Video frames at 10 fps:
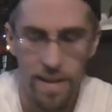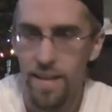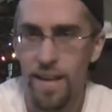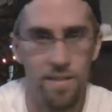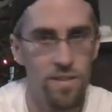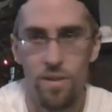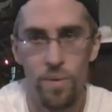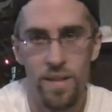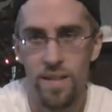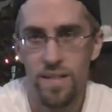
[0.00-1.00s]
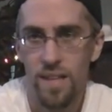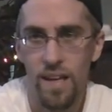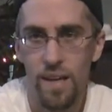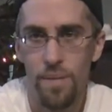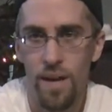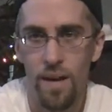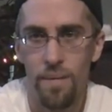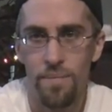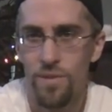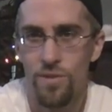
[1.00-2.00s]
Atlanta's going to win this game.
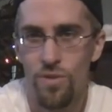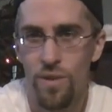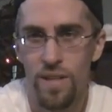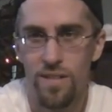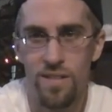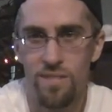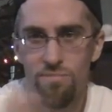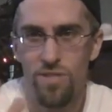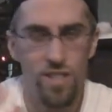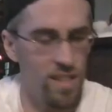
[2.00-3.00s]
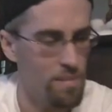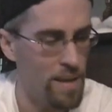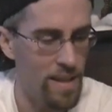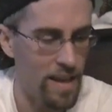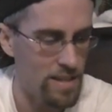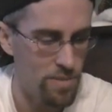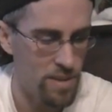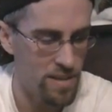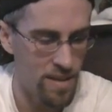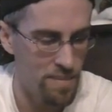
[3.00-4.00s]
Detroit just shit the bed last
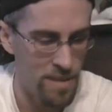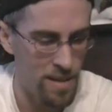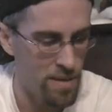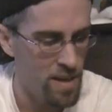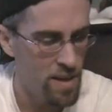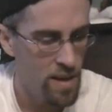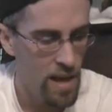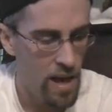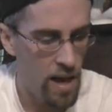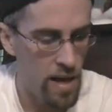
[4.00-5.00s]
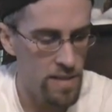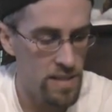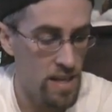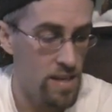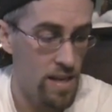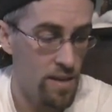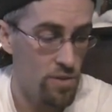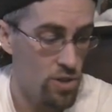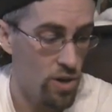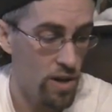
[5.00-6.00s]
week. Anyway. San
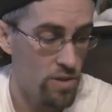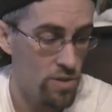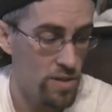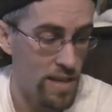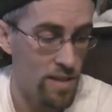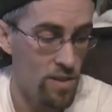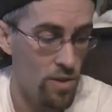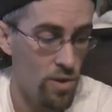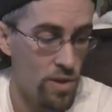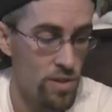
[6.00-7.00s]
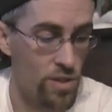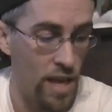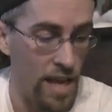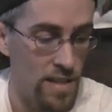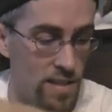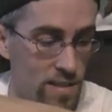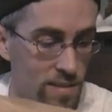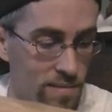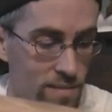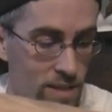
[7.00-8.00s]
Diego Chargers at the New York Jets.